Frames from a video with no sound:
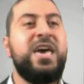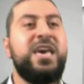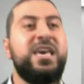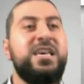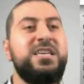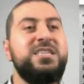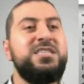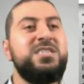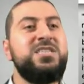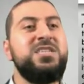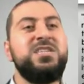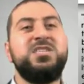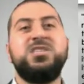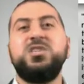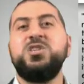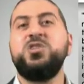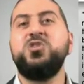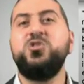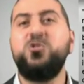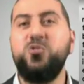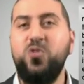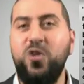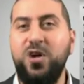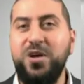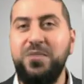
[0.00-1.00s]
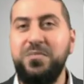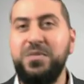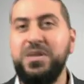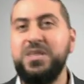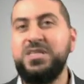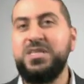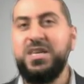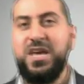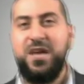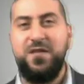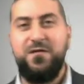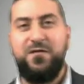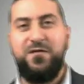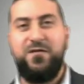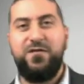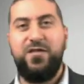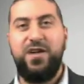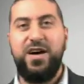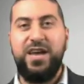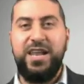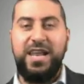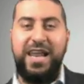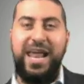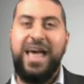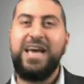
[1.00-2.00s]
is these enjoyments and
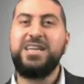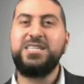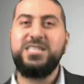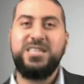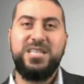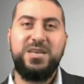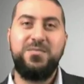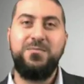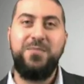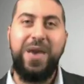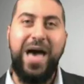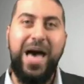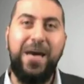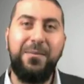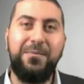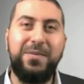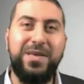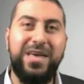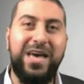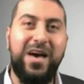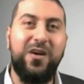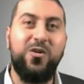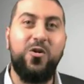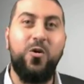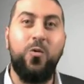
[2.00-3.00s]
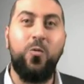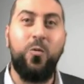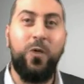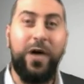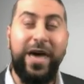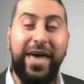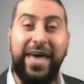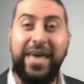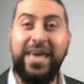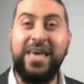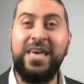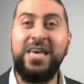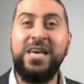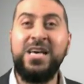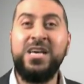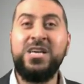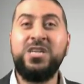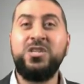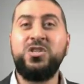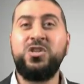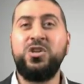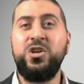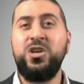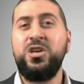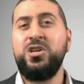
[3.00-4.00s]
fun and actually mapping out a way
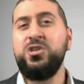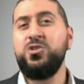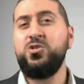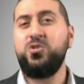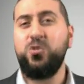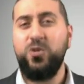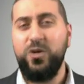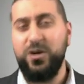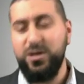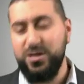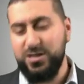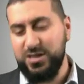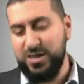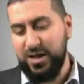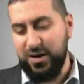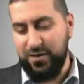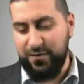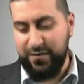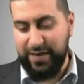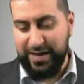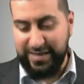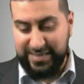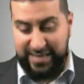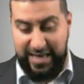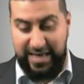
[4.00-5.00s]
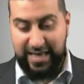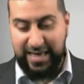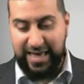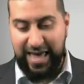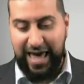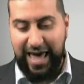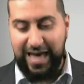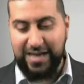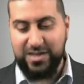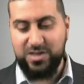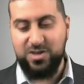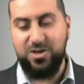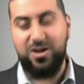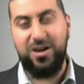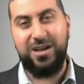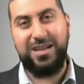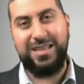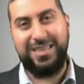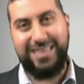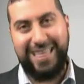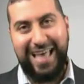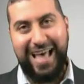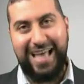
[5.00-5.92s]
to enjoy yourself and taking action on it.